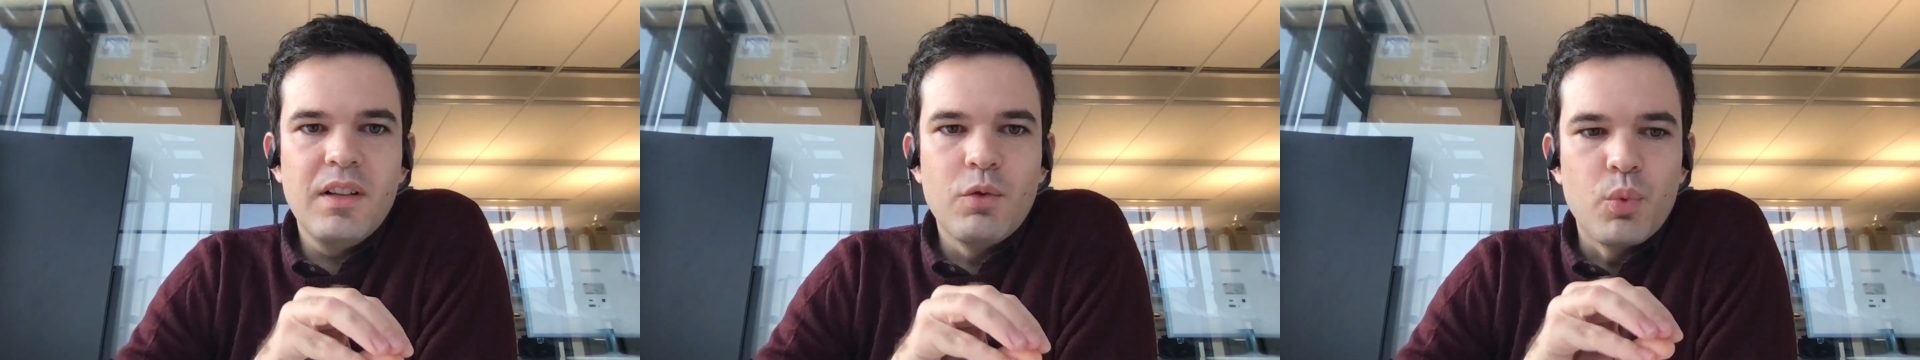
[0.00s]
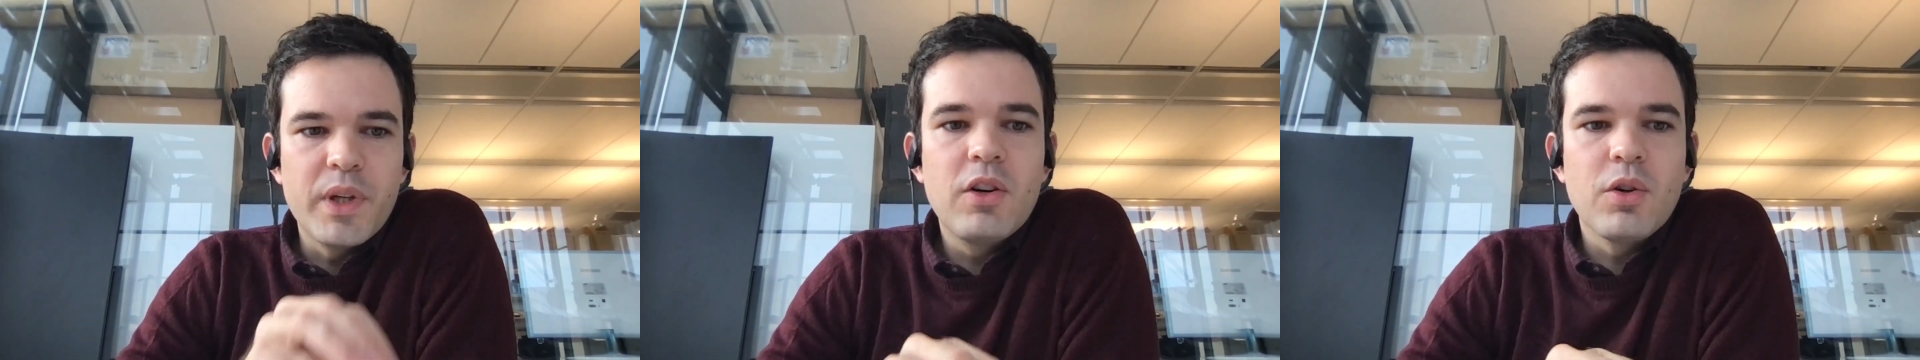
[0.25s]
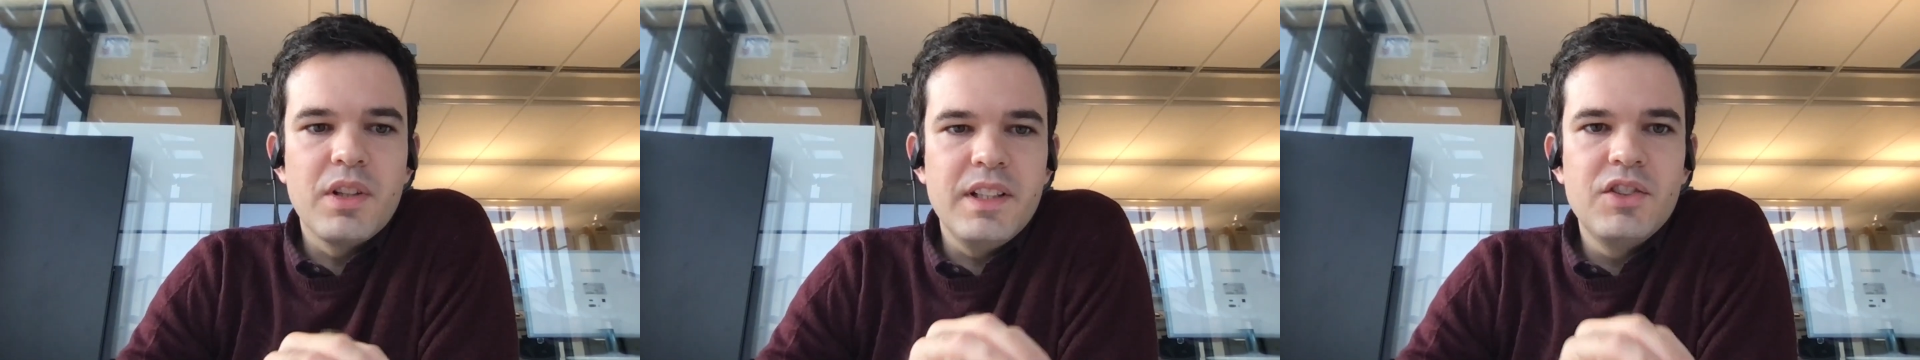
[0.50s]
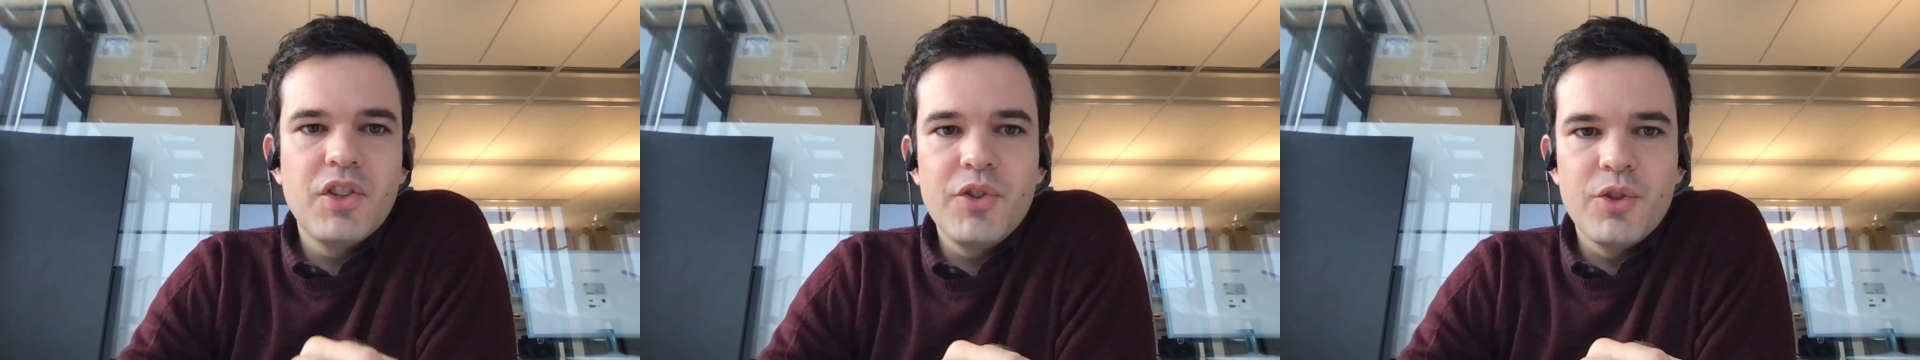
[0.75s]
record
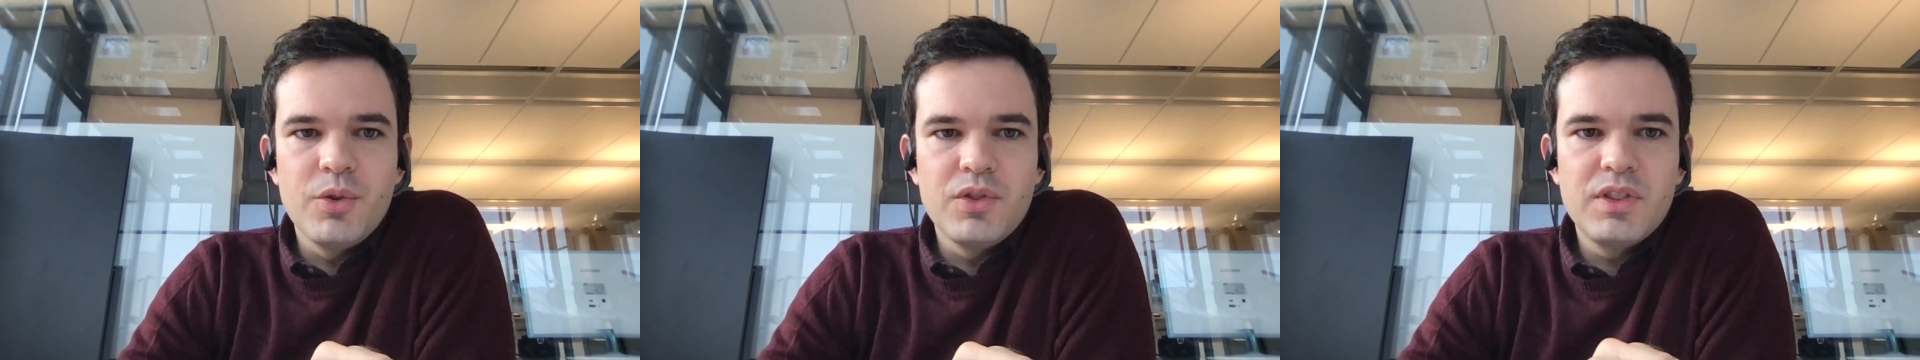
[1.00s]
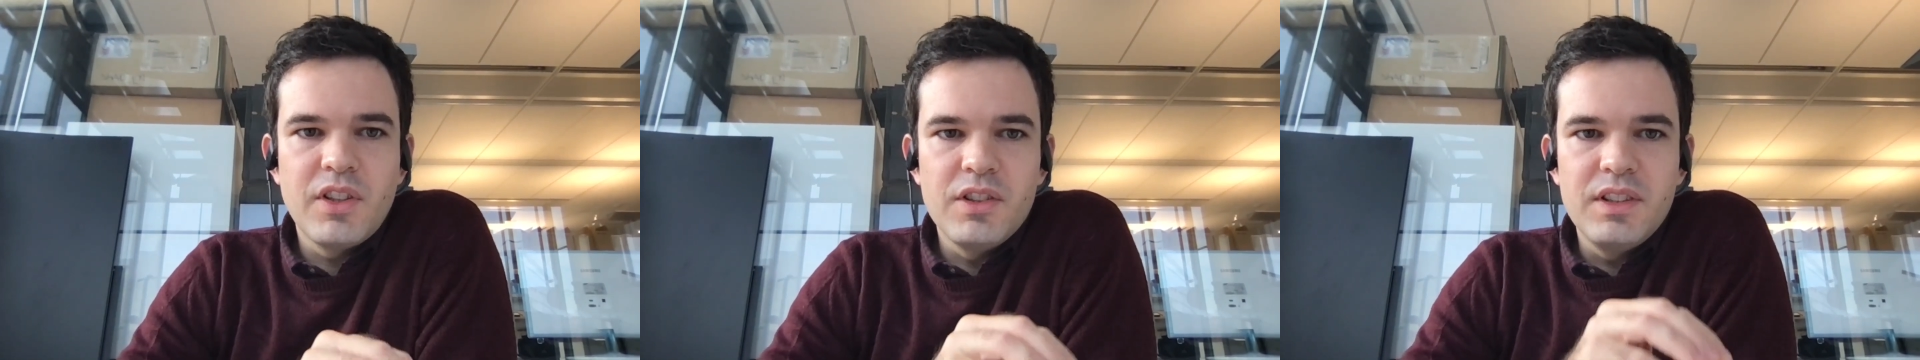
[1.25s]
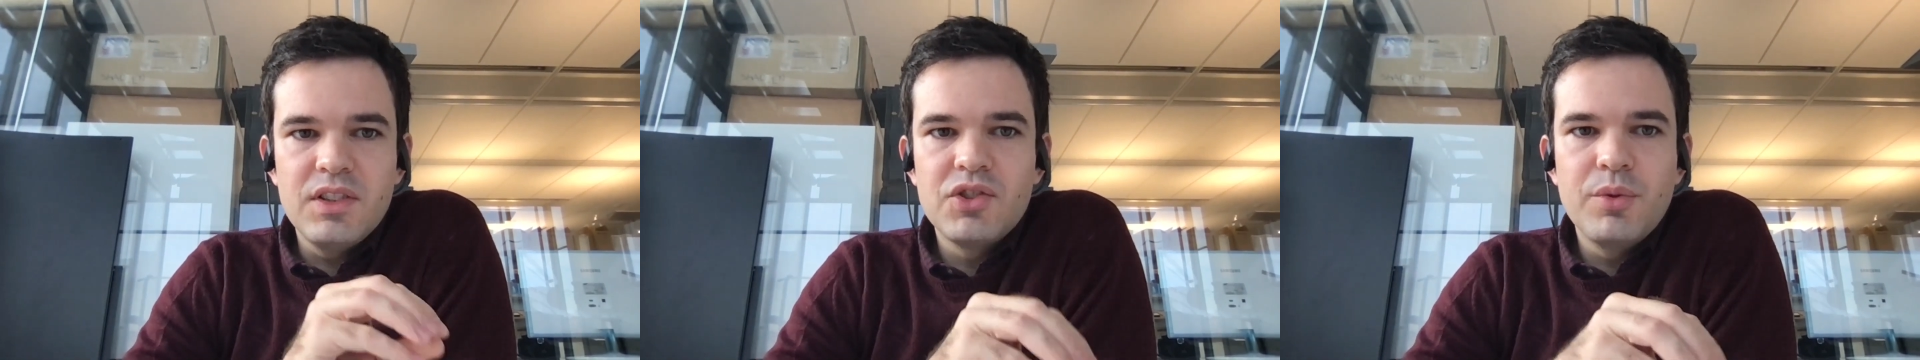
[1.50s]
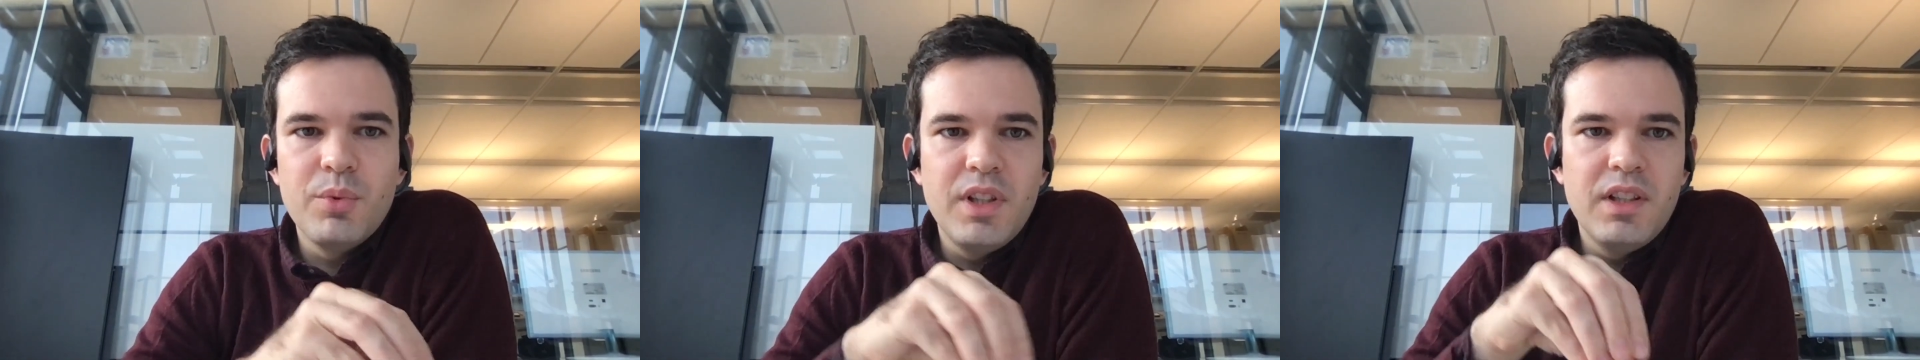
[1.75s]
interneurons that are
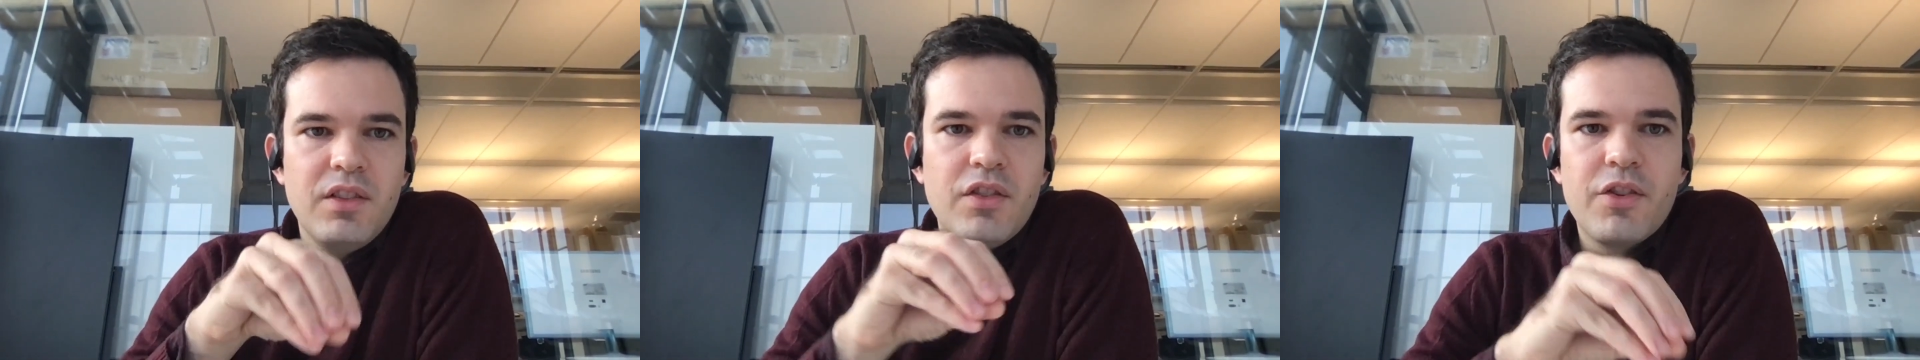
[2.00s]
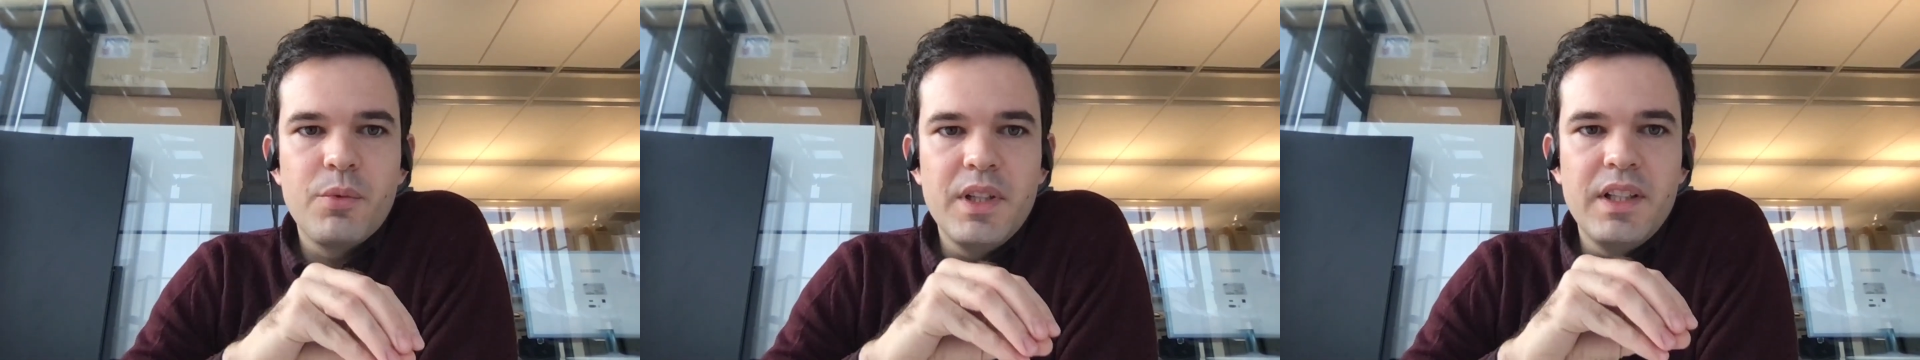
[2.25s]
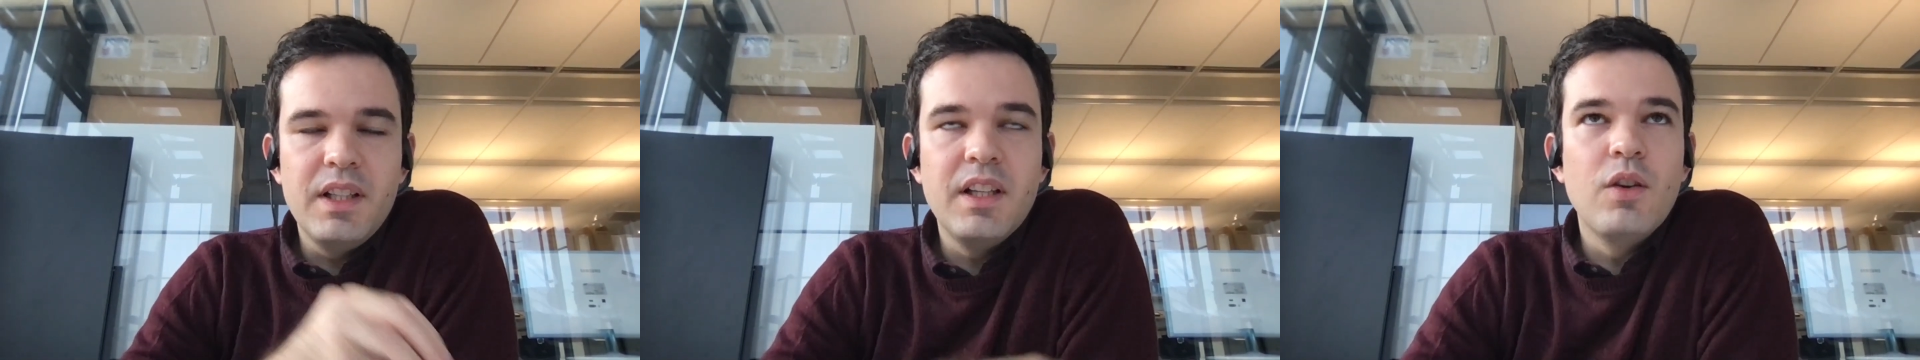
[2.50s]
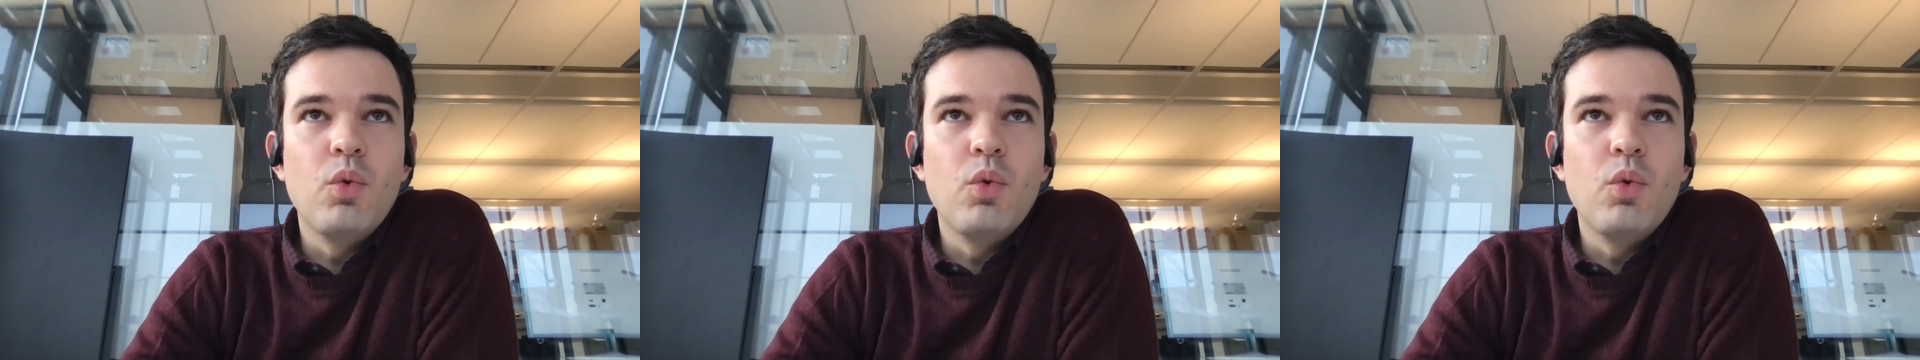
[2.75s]
distributed in 3D